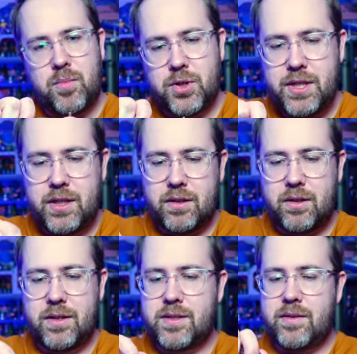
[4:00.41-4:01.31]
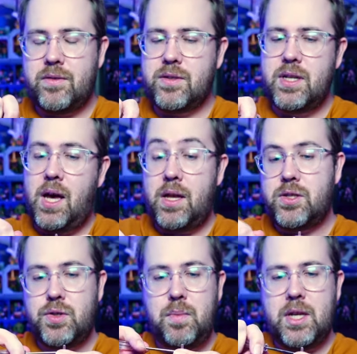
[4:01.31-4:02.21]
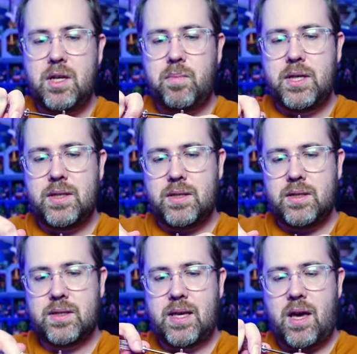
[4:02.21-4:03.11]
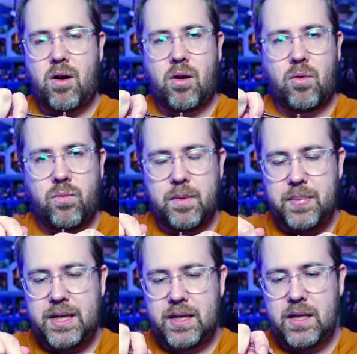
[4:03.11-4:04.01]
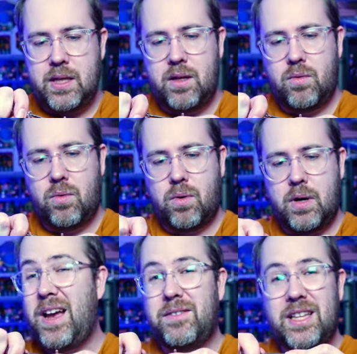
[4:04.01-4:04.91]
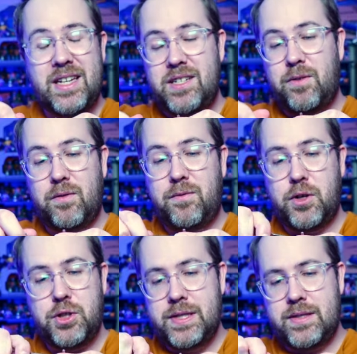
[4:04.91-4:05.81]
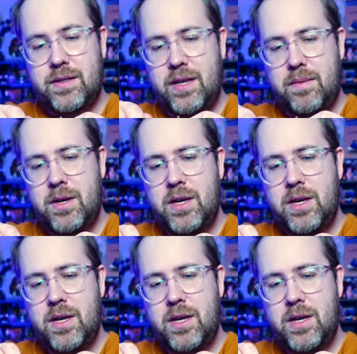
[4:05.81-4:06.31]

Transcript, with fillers: in particular is that there's not too many pieces that are repeated or have a lot of different functions to them.